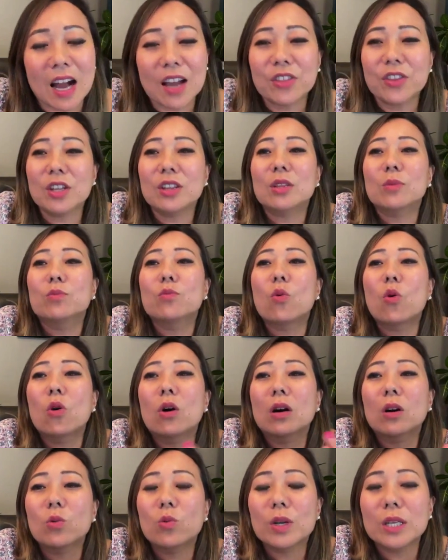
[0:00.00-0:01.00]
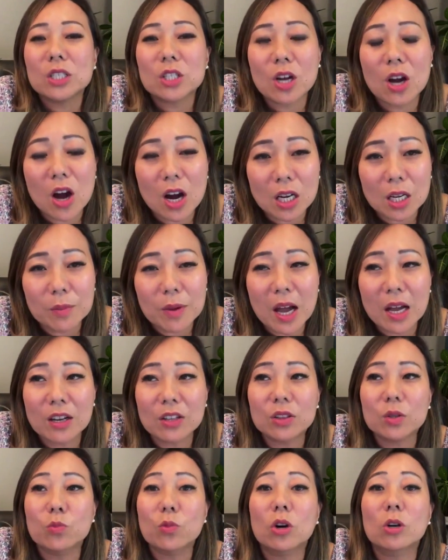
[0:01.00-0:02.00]
I think the more we talk about
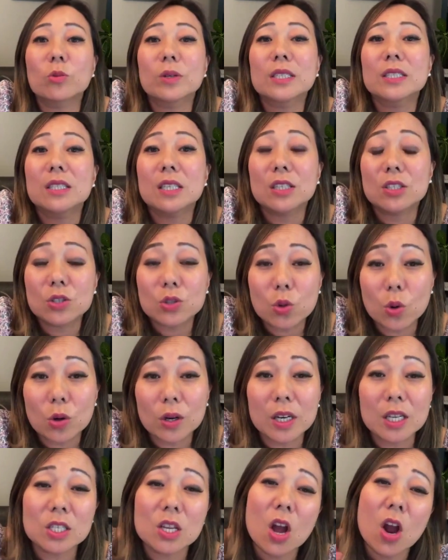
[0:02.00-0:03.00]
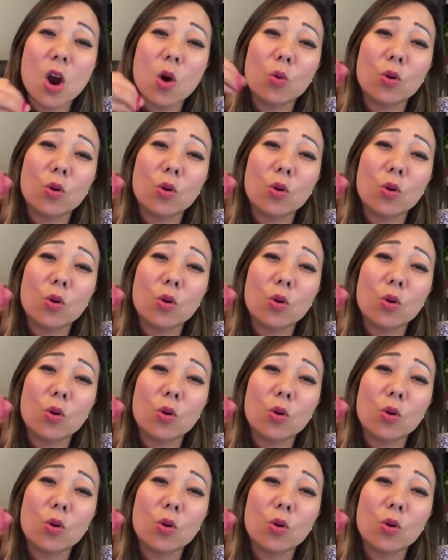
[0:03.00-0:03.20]
it, the more we see stories,